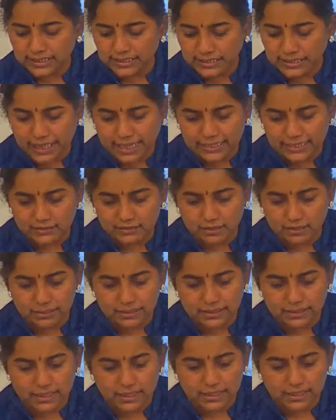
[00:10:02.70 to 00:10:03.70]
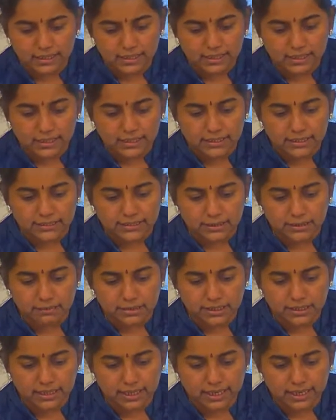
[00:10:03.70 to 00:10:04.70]
syntax will be then? It is
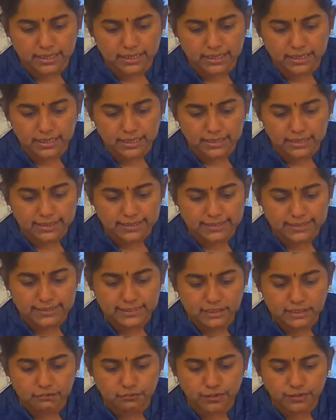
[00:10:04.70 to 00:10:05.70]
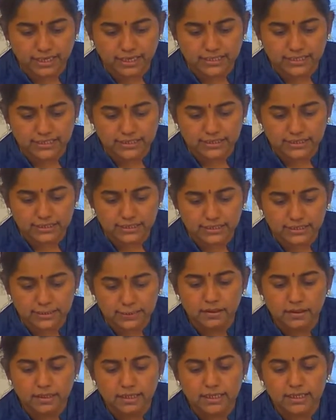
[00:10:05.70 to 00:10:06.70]
something like interface
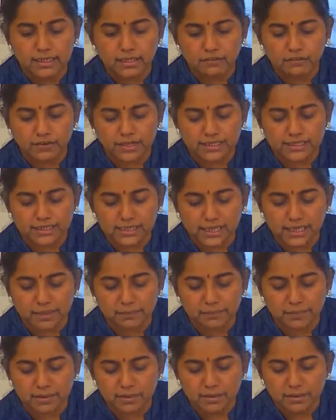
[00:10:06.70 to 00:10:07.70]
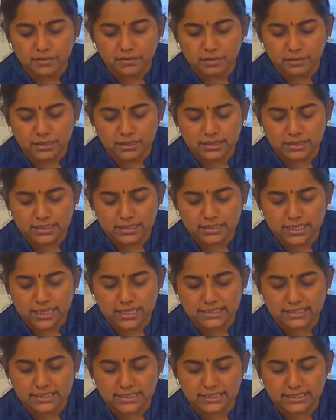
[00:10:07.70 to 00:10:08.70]
name. So in this
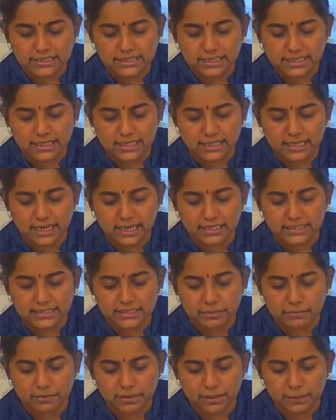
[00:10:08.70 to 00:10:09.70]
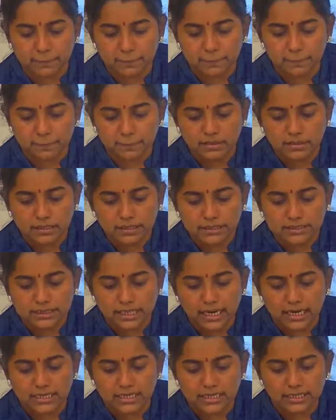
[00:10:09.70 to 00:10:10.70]
case it is serializable.
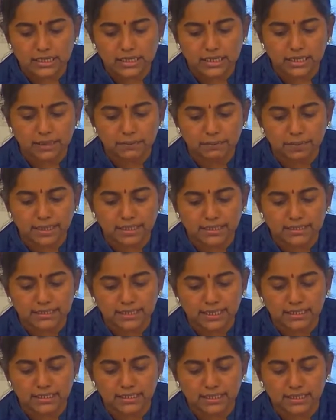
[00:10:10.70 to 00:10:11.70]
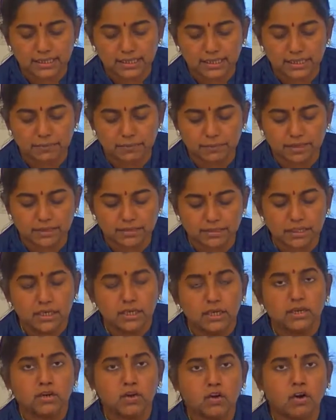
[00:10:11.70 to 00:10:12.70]
Start the curly brace, end the curly brace.
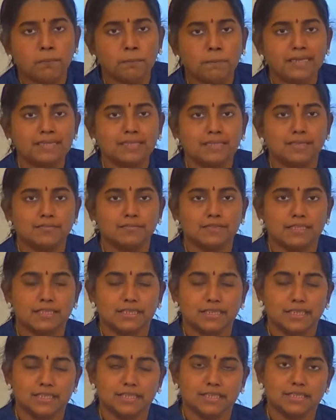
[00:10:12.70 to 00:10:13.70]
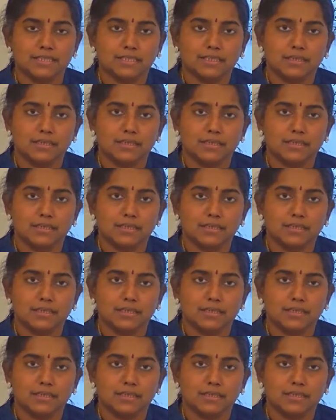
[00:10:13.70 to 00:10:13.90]
No method within this.